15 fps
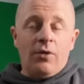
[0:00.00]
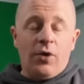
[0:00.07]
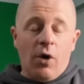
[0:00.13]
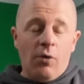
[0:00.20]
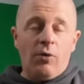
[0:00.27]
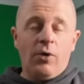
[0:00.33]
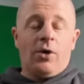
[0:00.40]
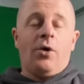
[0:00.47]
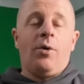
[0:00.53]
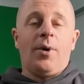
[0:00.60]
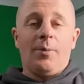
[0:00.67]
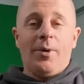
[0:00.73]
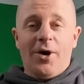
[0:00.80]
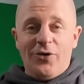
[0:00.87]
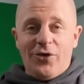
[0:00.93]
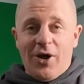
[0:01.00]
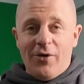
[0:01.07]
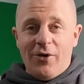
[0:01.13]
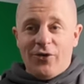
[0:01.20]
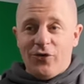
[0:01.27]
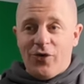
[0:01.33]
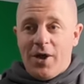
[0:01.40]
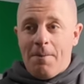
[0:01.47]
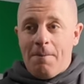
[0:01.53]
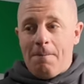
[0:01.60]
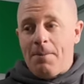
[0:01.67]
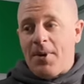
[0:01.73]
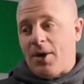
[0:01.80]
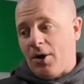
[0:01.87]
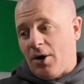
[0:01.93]
don't come on my territory
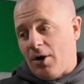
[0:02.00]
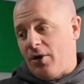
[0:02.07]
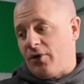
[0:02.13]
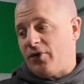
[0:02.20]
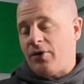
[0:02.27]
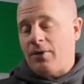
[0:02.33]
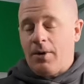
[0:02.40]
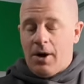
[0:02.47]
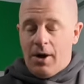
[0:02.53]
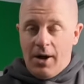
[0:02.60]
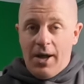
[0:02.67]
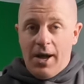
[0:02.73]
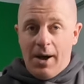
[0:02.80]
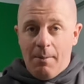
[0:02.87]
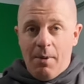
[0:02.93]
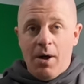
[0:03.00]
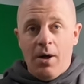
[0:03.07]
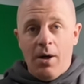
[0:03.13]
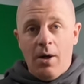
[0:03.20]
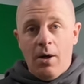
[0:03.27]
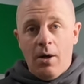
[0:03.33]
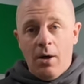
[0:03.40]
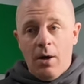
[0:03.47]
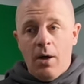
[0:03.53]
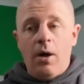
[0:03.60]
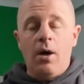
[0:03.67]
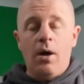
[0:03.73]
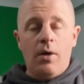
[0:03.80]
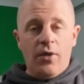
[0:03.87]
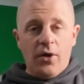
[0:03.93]
because I am
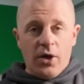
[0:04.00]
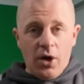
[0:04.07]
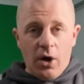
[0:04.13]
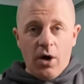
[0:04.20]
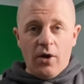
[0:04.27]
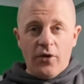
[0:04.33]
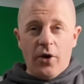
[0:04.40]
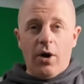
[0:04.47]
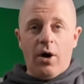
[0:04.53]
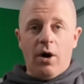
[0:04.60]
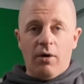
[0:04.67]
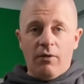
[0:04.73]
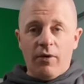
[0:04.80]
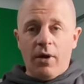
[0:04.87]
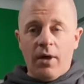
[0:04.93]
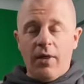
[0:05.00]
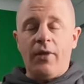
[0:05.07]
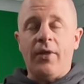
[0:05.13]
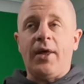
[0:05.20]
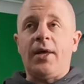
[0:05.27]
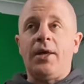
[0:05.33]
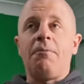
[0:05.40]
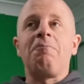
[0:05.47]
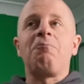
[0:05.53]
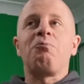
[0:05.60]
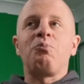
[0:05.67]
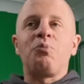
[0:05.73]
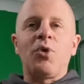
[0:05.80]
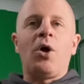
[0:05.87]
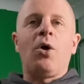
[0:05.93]
the god of the
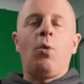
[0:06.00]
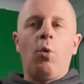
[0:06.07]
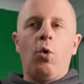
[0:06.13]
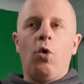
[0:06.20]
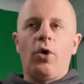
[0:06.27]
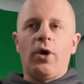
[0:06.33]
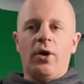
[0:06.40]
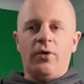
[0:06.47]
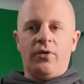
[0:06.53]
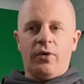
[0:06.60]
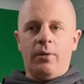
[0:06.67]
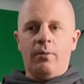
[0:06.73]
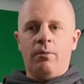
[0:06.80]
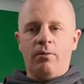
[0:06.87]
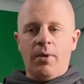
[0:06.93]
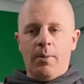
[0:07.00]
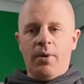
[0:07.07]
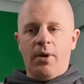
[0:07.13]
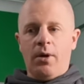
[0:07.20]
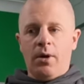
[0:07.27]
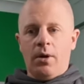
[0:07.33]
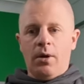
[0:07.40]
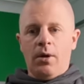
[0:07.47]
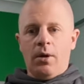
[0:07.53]
walkers. Remember,